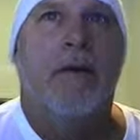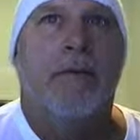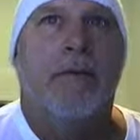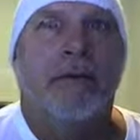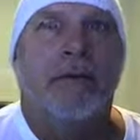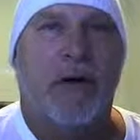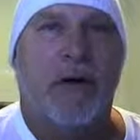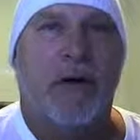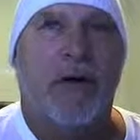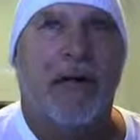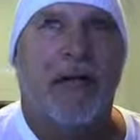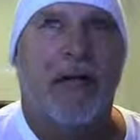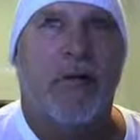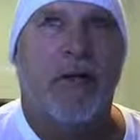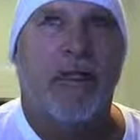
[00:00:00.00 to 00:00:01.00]
I'm
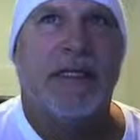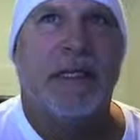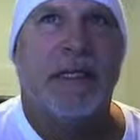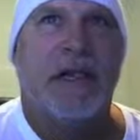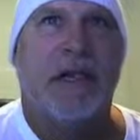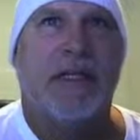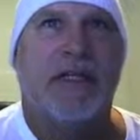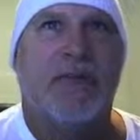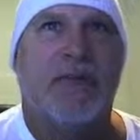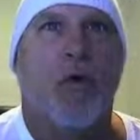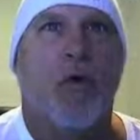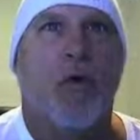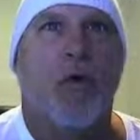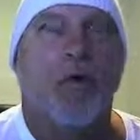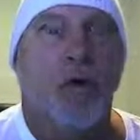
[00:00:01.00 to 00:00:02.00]
sorry, once again, it's
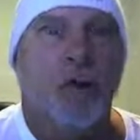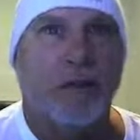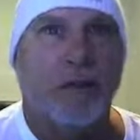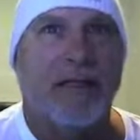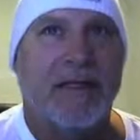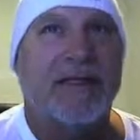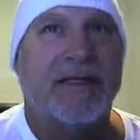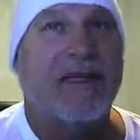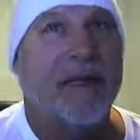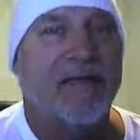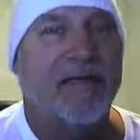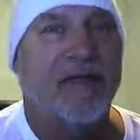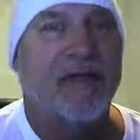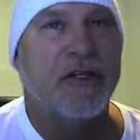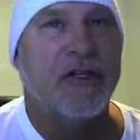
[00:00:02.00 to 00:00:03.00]
more ruthlessly
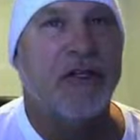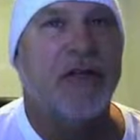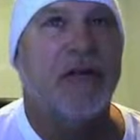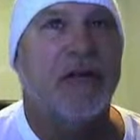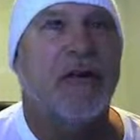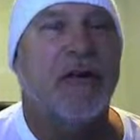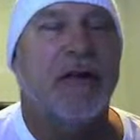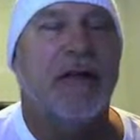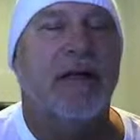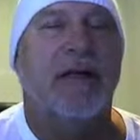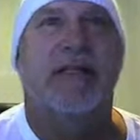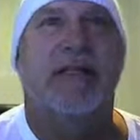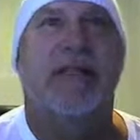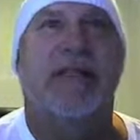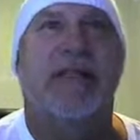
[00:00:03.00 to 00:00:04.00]
efficient. And then
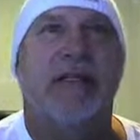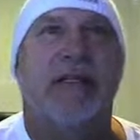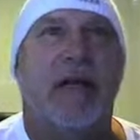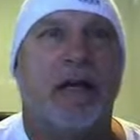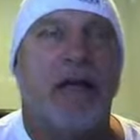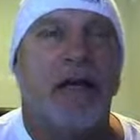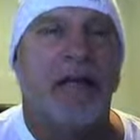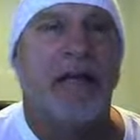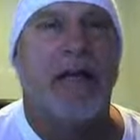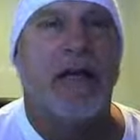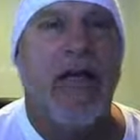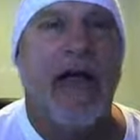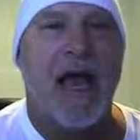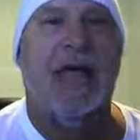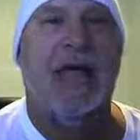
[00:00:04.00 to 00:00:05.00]
he says, unleash the
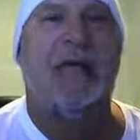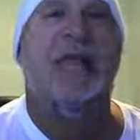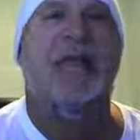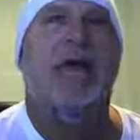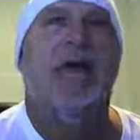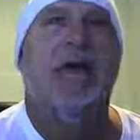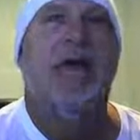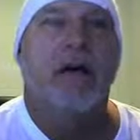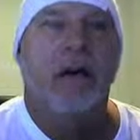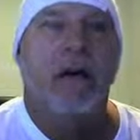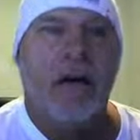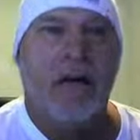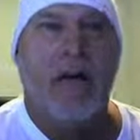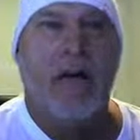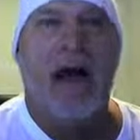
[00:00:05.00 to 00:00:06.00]
cats.
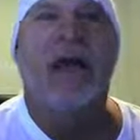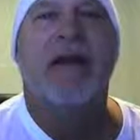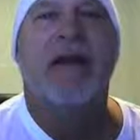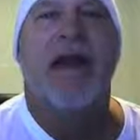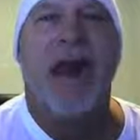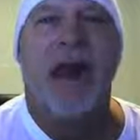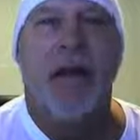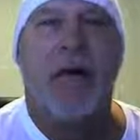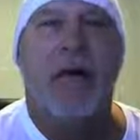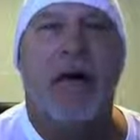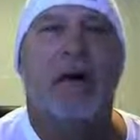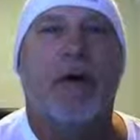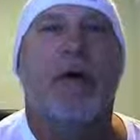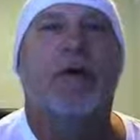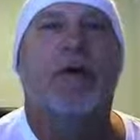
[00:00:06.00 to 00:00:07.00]
Combined
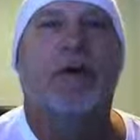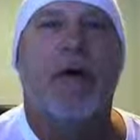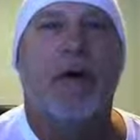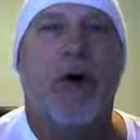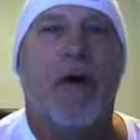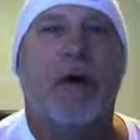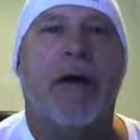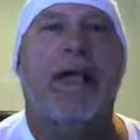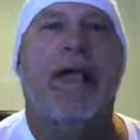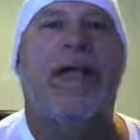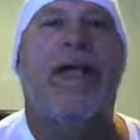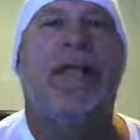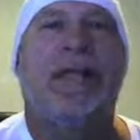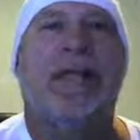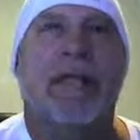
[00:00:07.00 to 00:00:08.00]
Aerial Target
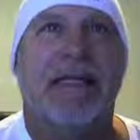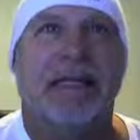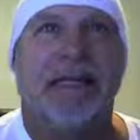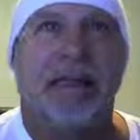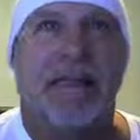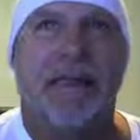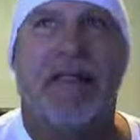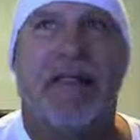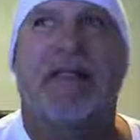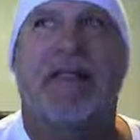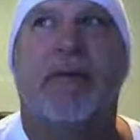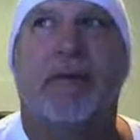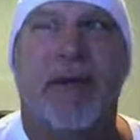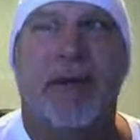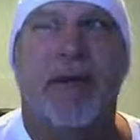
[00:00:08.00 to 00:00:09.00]
Systems. It's
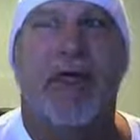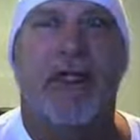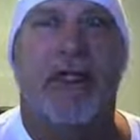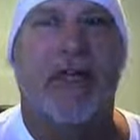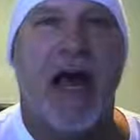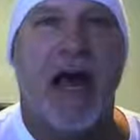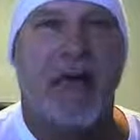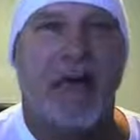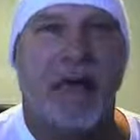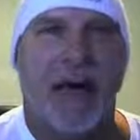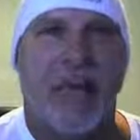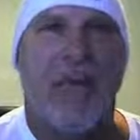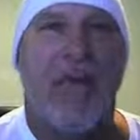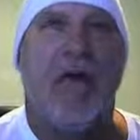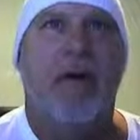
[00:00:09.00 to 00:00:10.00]
a British
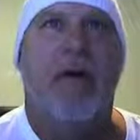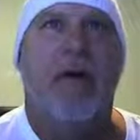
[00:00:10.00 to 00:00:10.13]
acronym.